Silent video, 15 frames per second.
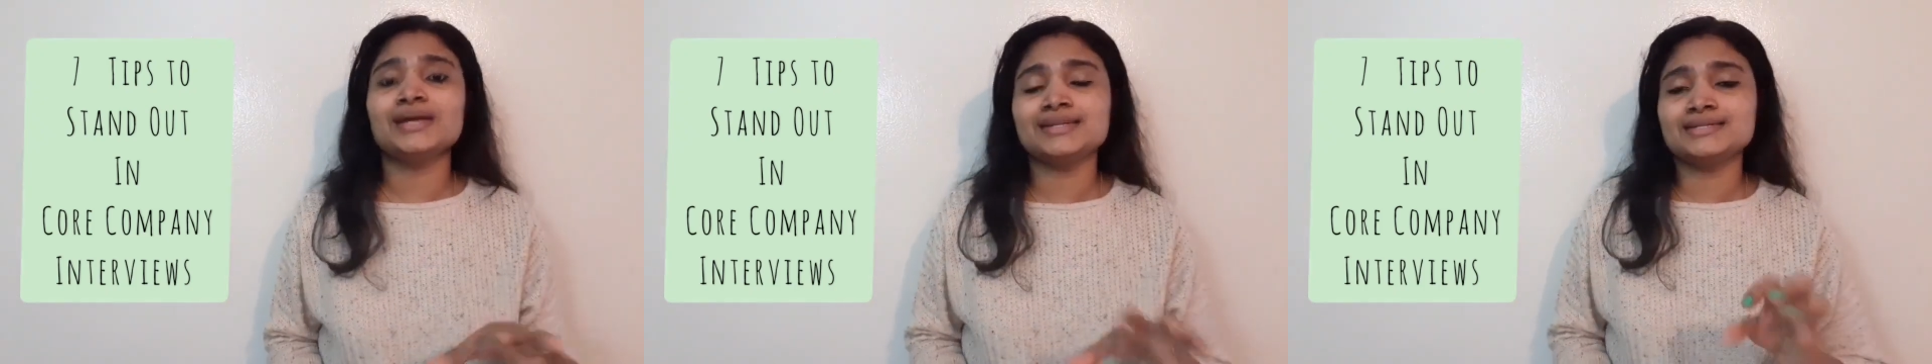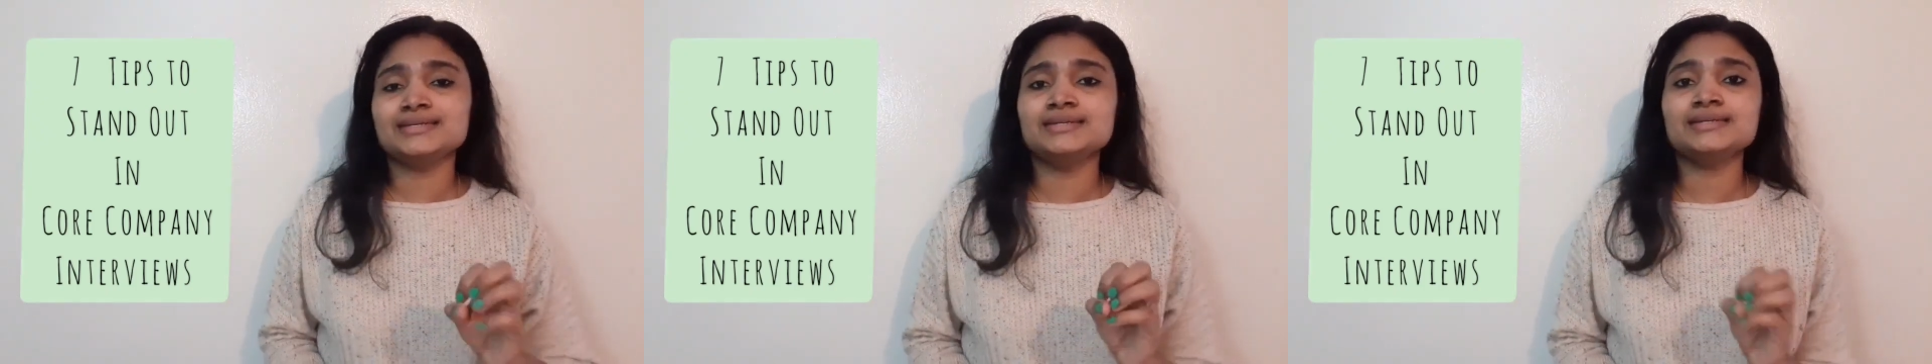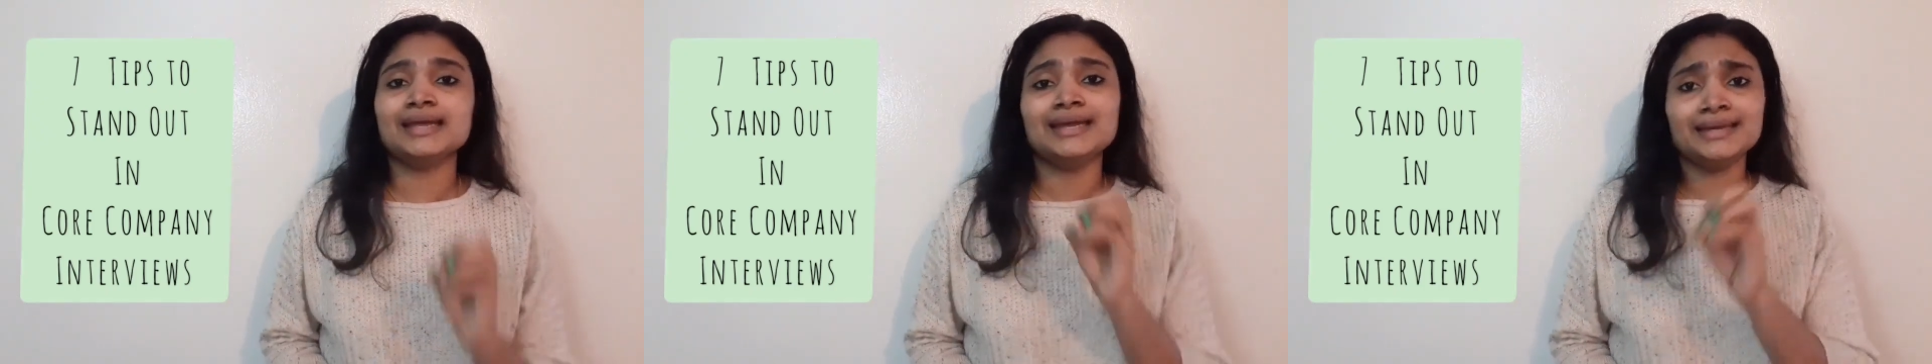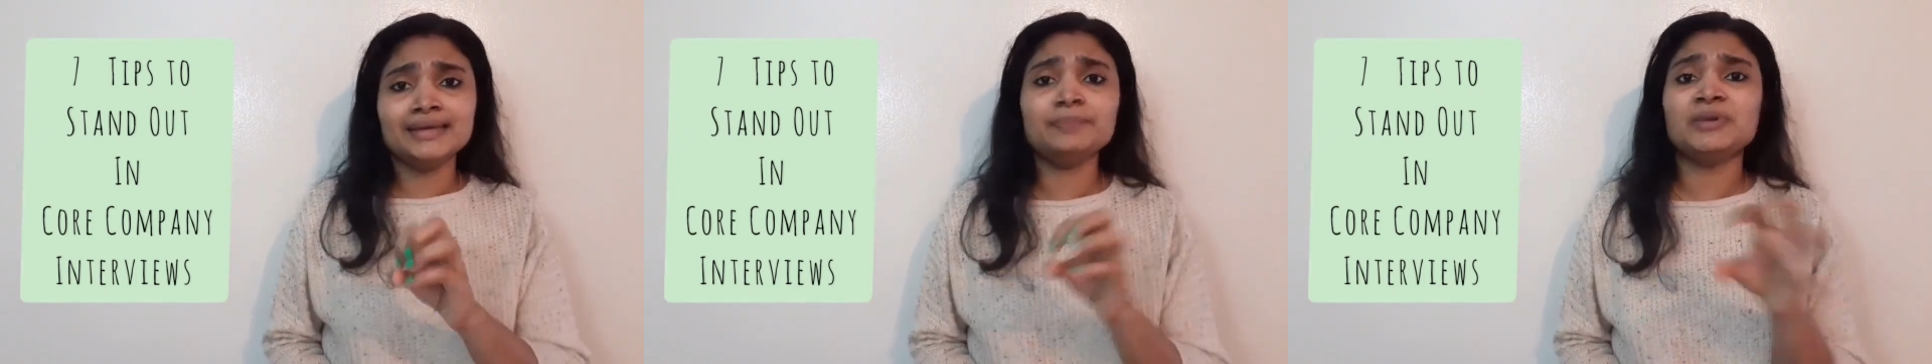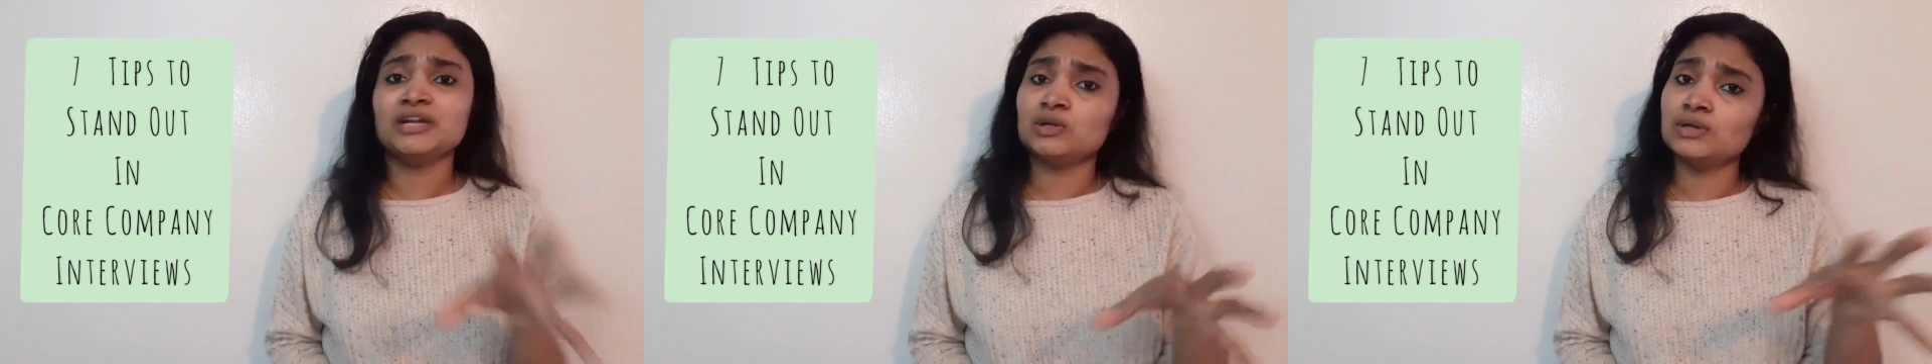attend any
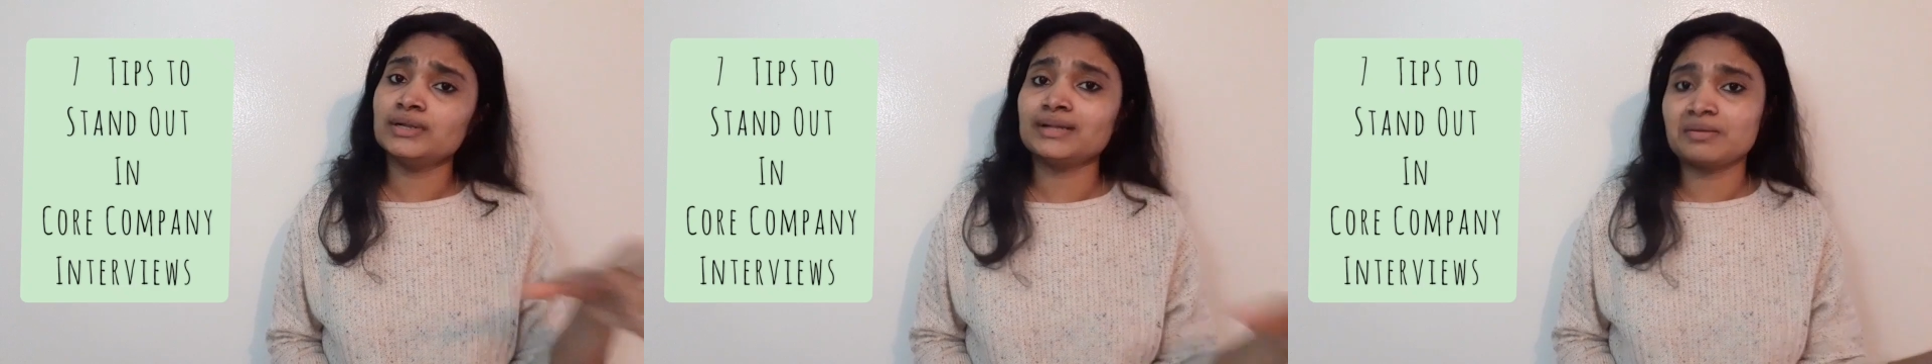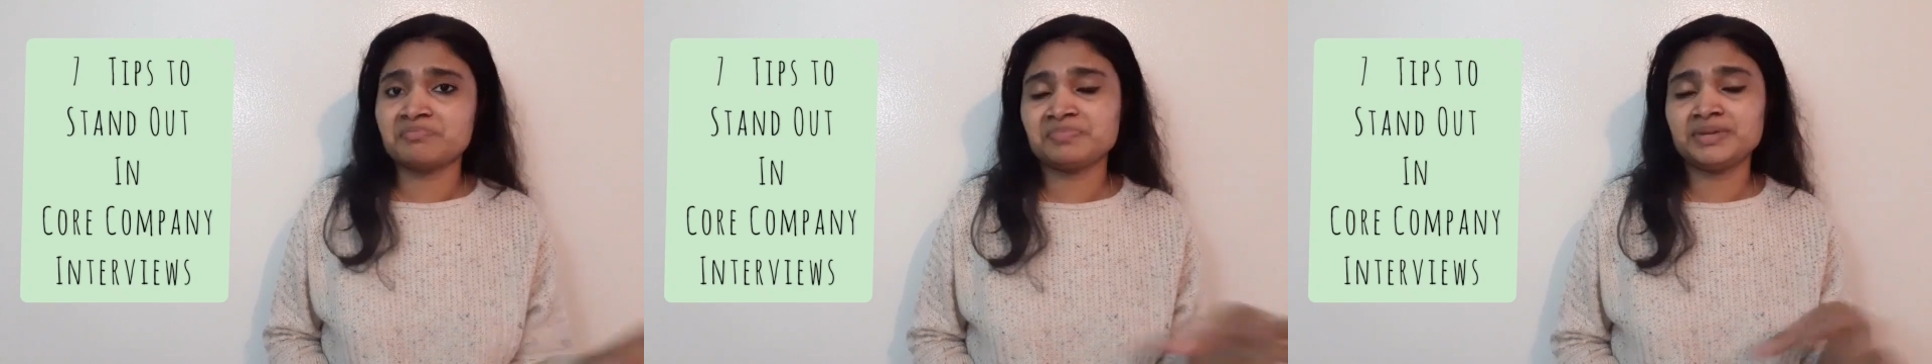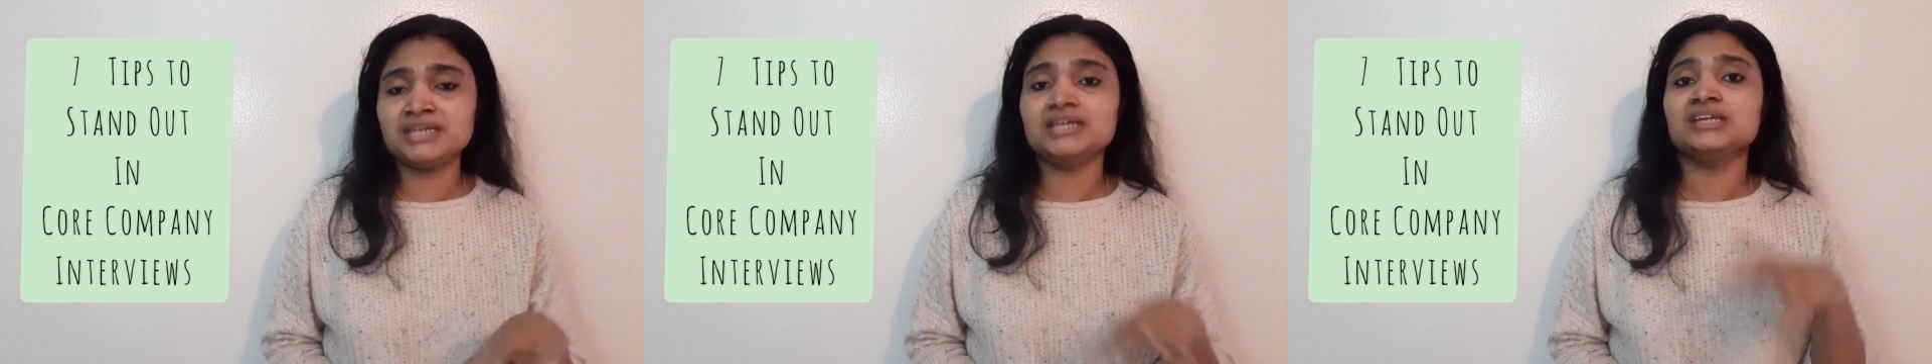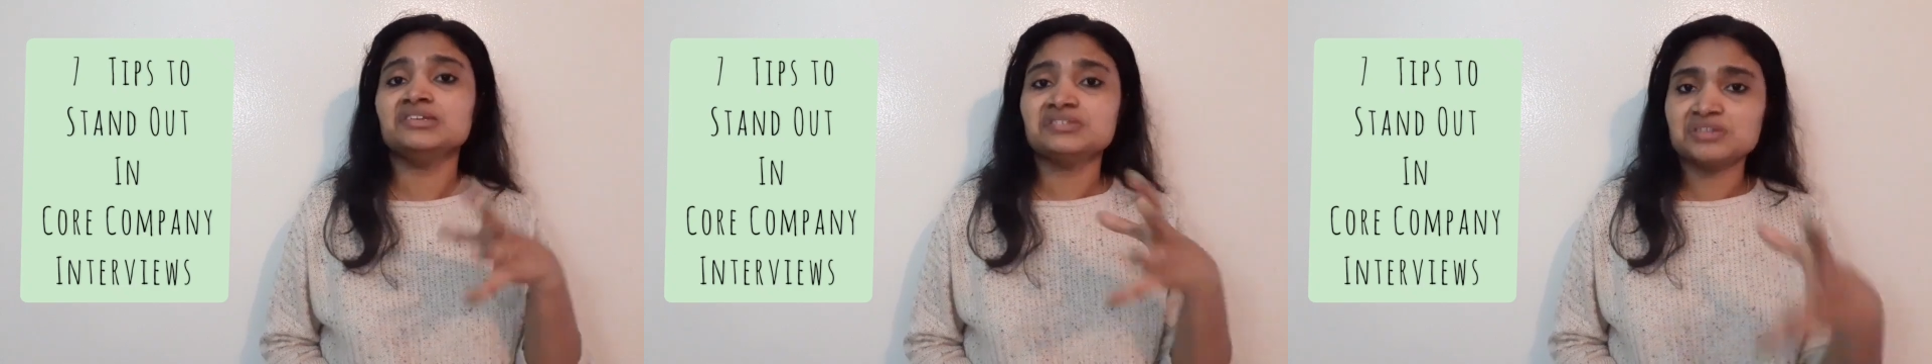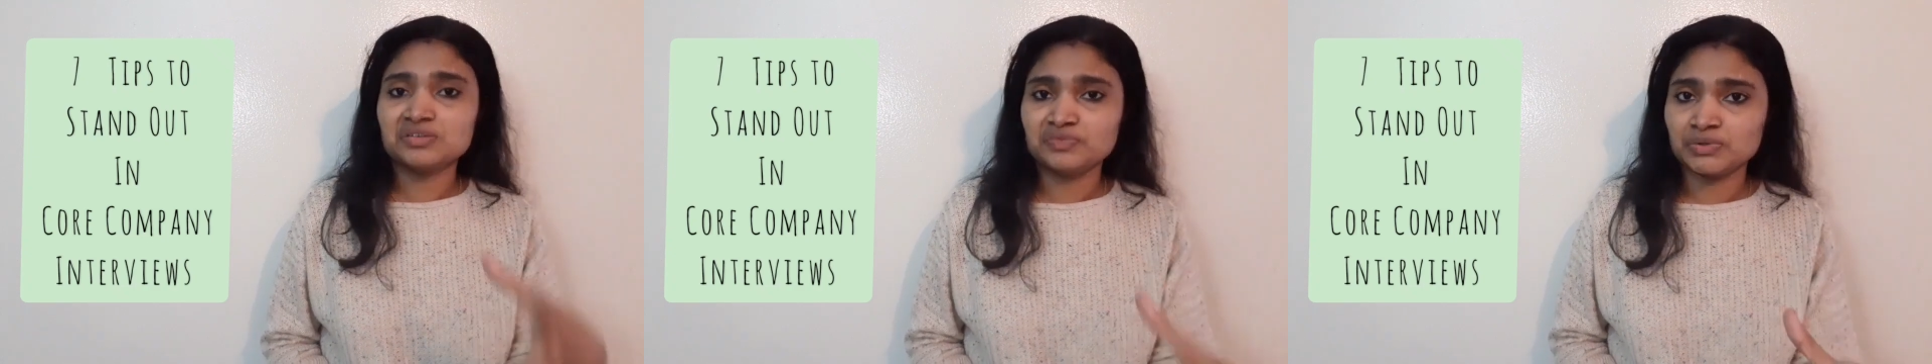particular company
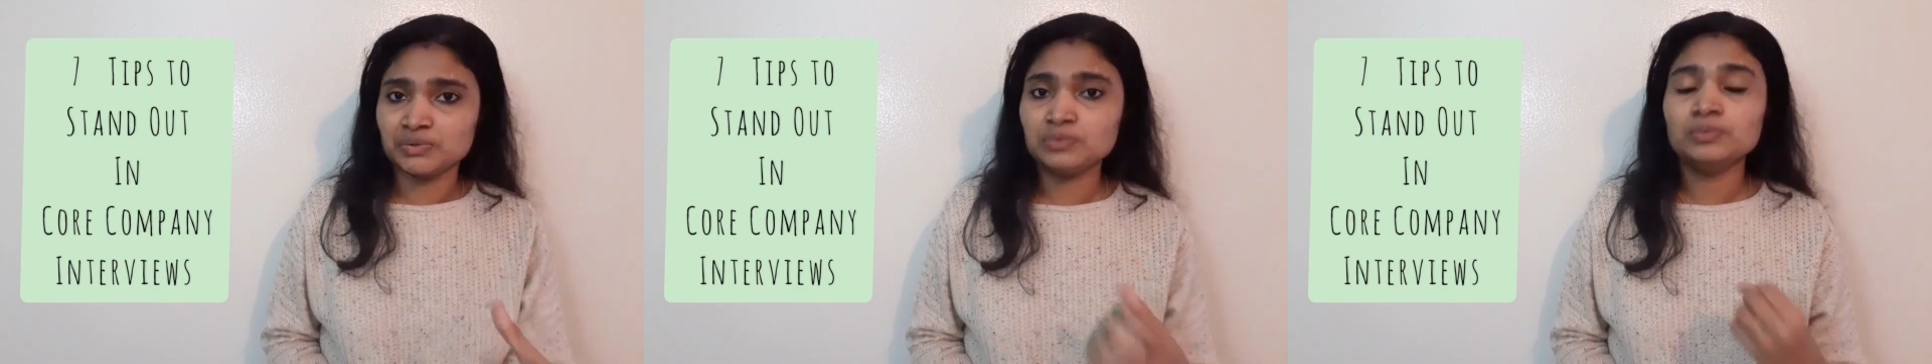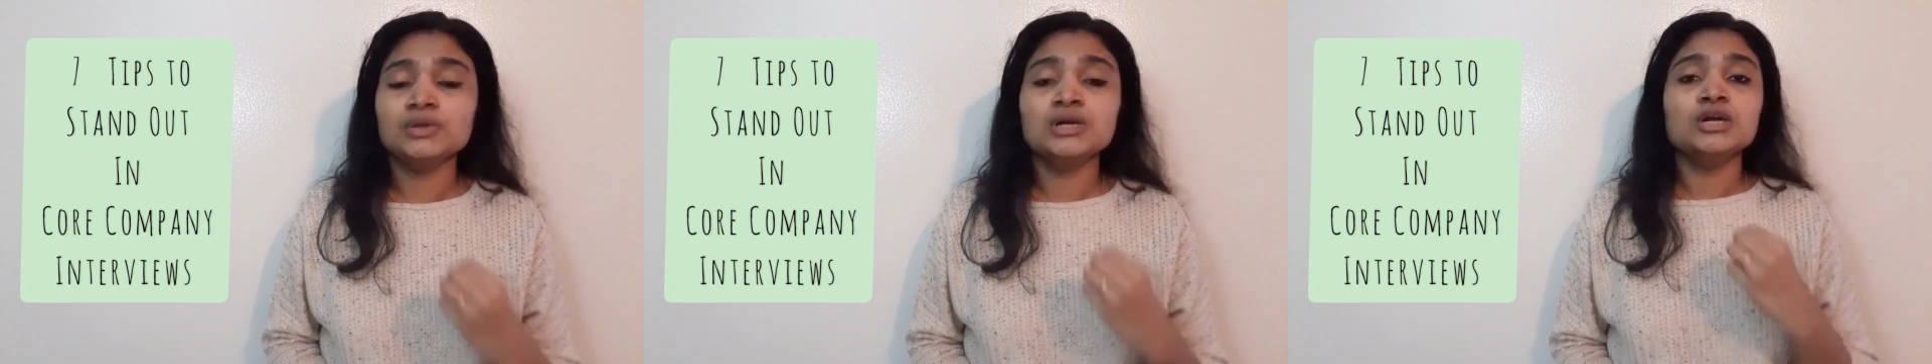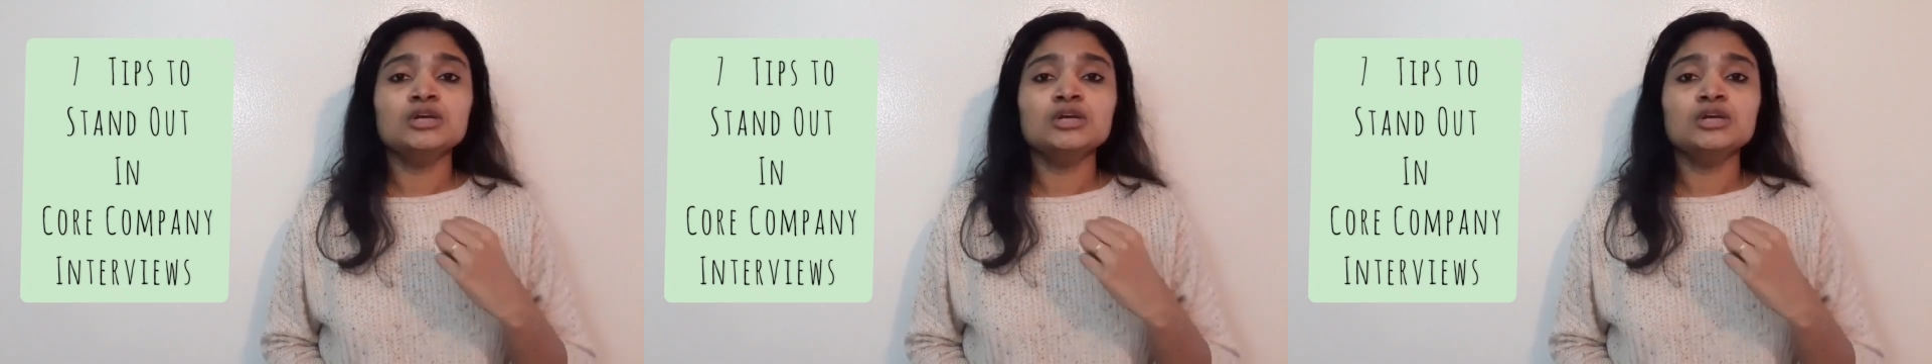interview,